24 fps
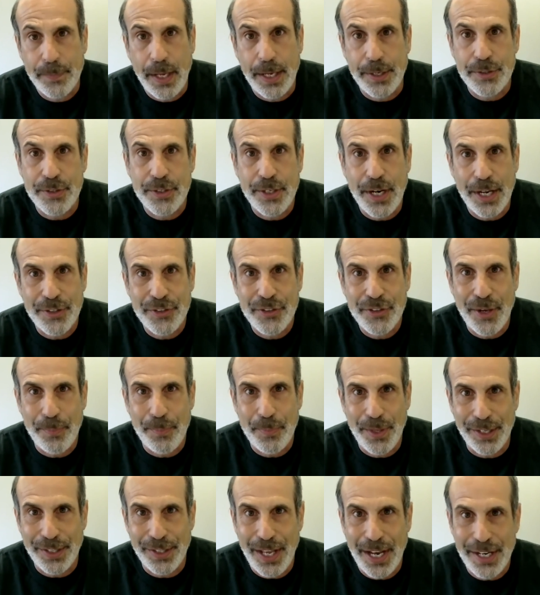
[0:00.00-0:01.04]
That's not
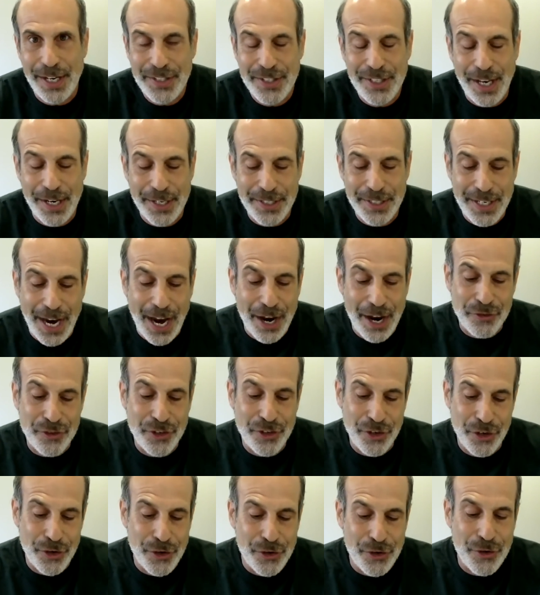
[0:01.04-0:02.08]
something that's sent down
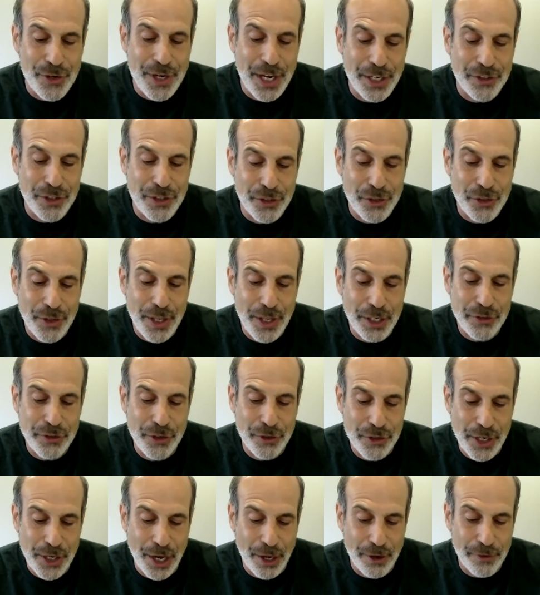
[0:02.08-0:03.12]
to you. You get to do that
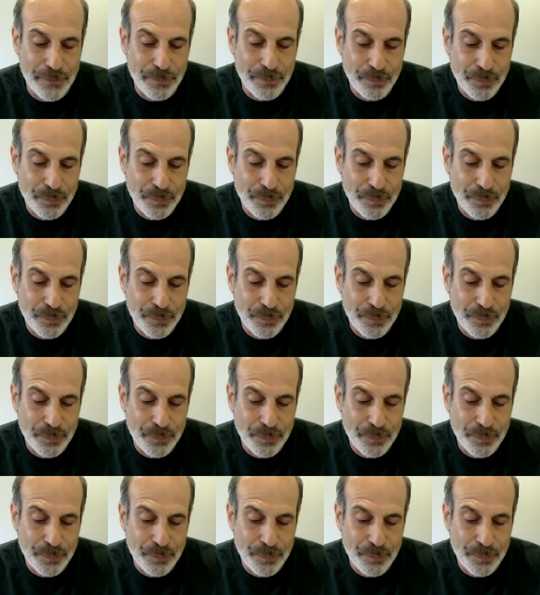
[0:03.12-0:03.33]
yourself.